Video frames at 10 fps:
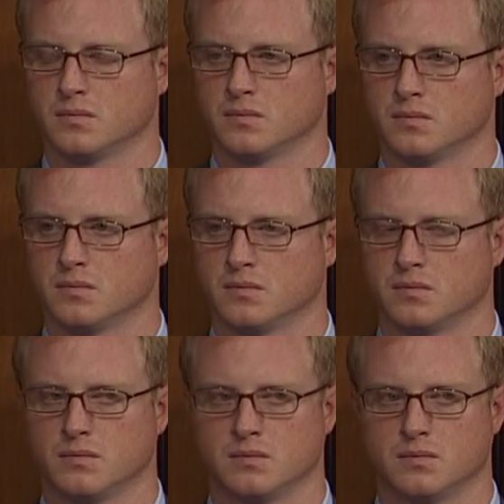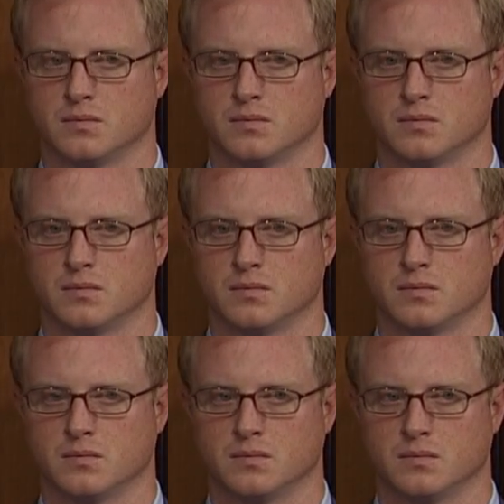
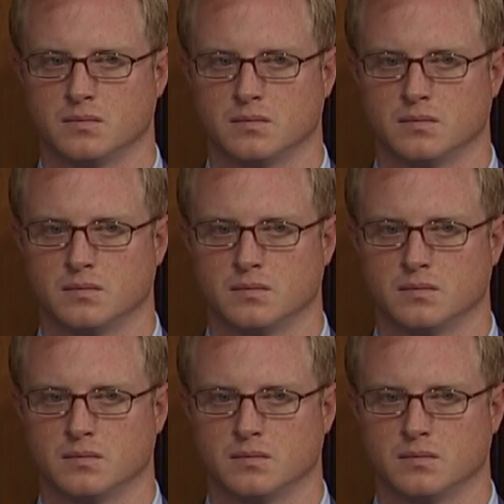The person shown says nothing.